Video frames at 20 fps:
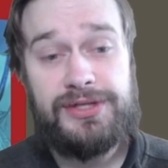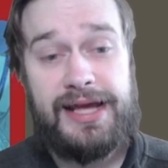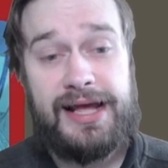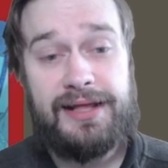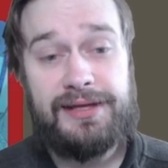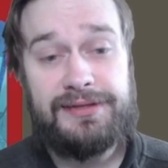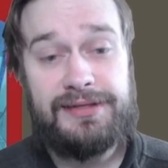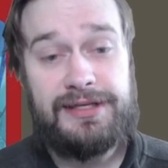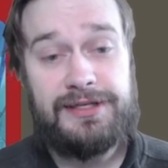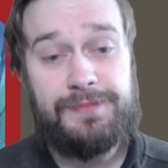
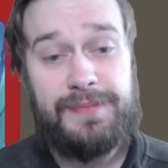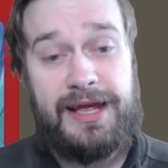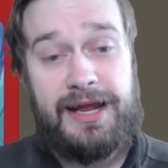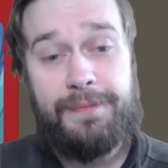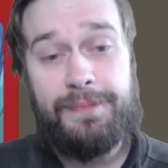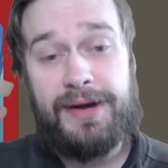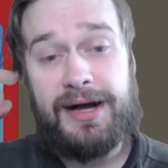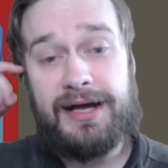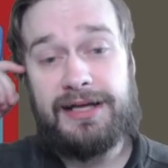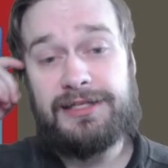Galaxy has made
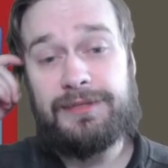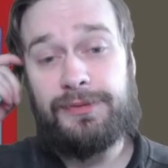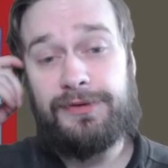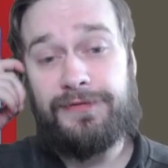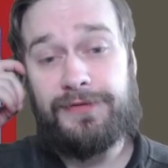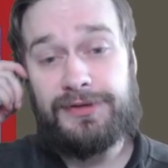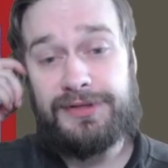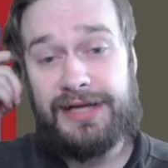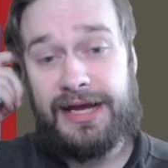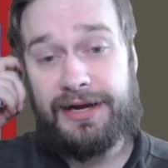it possible
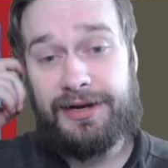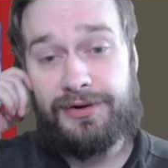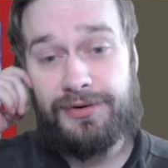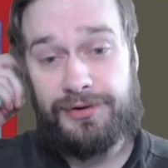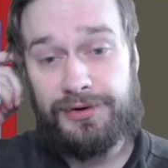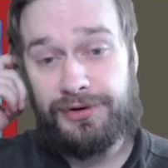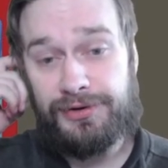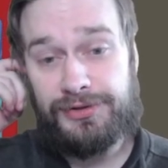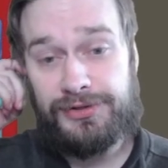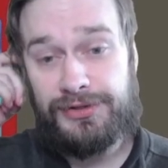for deck
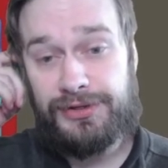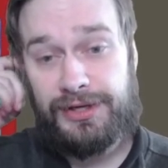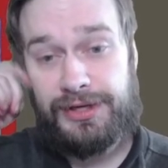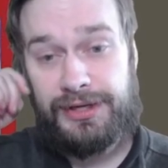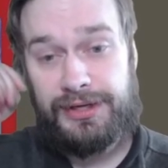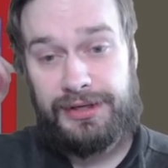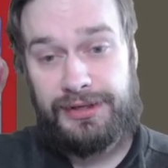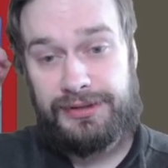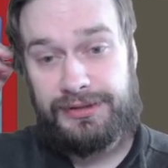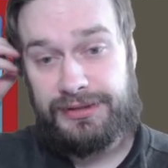owners,
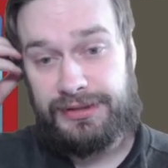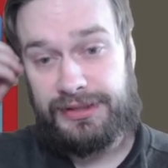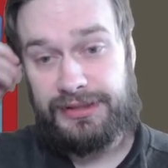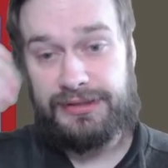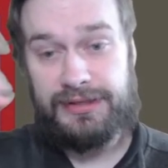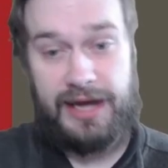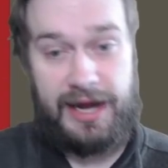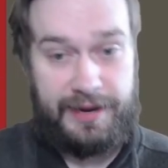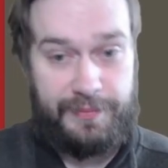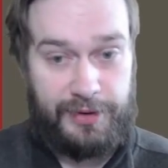see
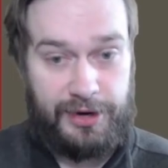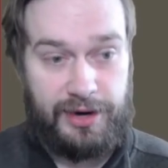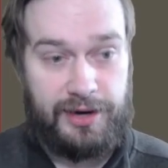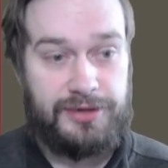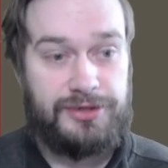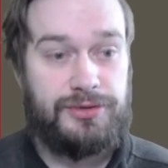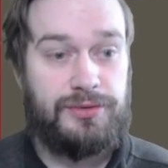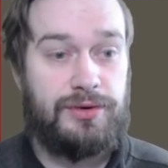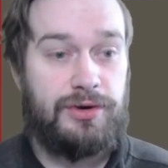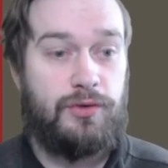
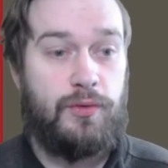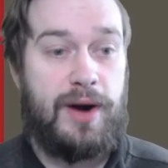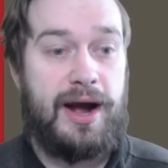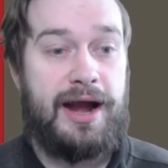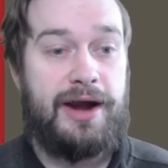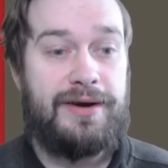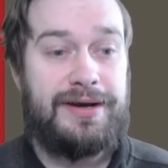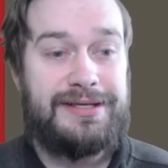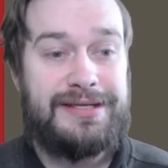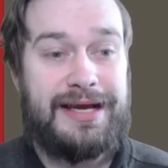sidebar, to
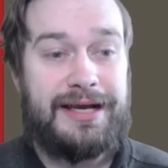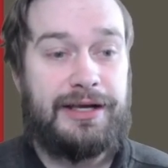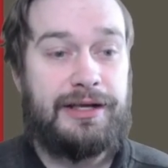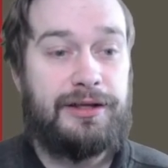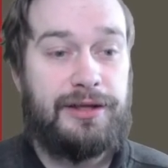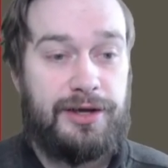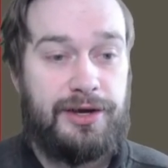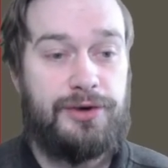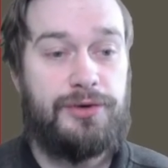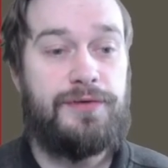acquire a deck
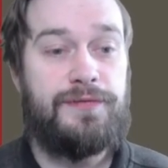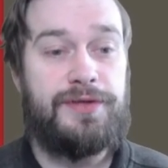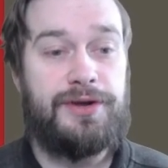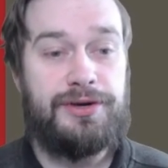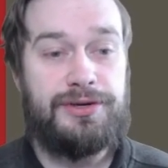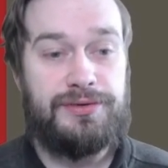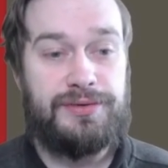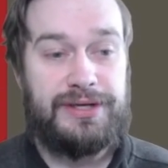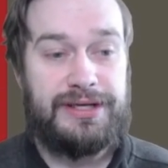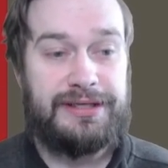clone of
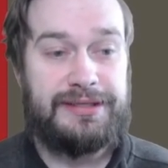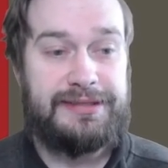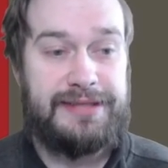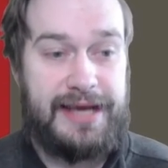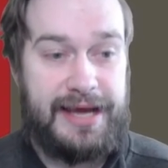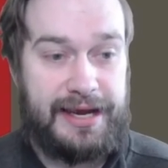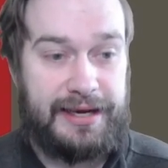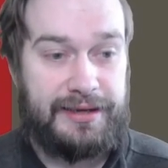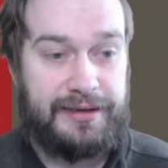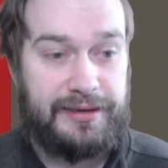their unique
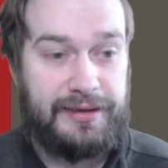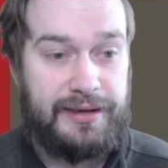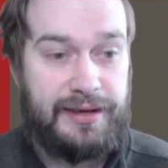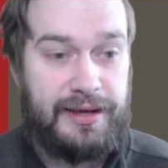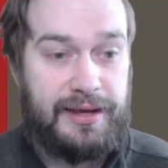deck.